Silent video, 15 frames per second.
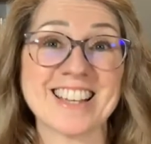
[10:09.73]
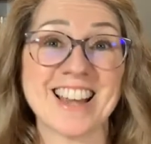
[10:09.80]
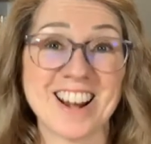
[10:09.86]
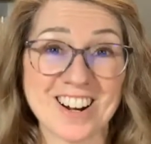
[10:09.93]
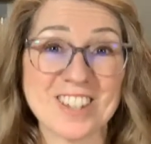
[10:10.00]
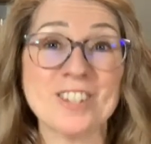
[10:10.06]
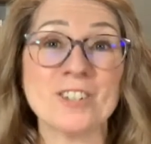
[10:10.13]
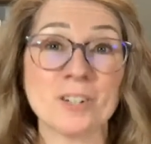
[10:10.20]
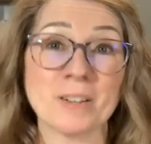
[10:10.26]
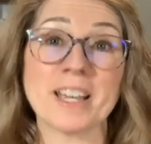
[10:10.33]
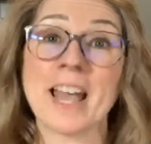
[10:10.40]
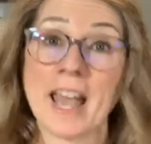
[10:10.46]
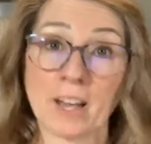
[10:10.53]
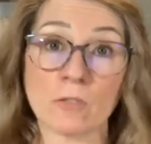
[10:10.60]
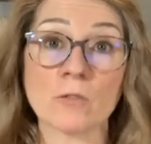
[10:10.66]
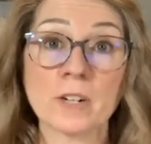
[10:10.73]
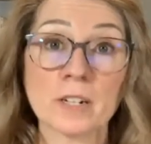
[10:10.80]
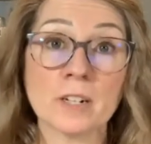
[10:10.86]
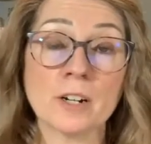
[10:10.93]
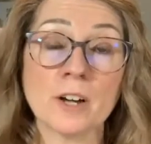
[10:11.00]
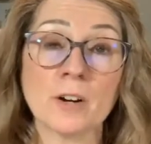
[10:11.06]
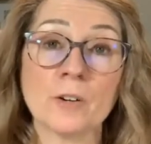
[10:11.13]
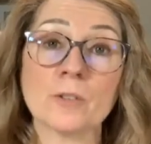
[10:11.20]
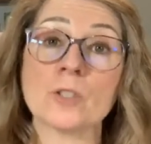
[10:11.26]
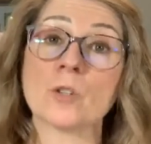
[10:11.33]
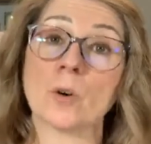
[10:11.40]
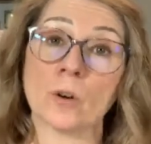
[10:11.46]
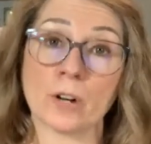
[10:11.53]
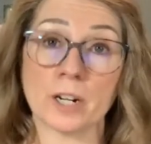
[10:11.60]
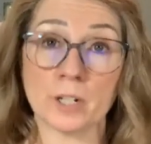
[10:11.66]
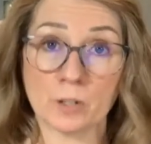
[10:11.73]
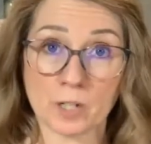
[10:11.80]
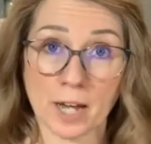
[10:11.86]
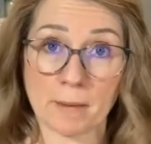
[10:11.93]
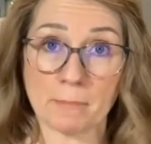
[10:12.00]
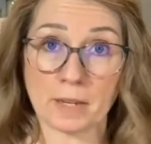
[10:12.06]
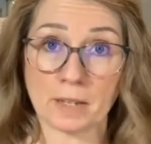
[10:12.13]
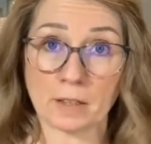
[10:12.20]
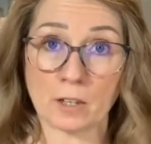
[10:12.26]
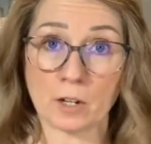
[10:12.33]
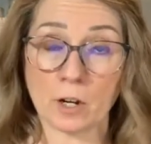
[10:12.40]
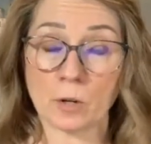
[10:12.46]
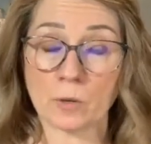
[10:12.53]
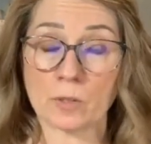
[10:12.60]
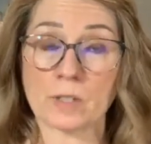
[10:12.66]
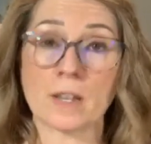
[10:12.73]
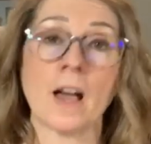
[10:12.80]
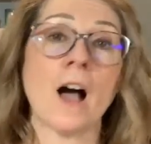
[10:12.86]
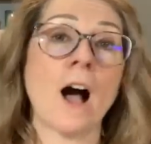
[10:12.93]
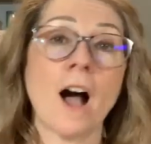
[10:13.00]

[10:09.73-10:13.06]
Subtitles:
are you doing handwritten notes or are you typing the notes?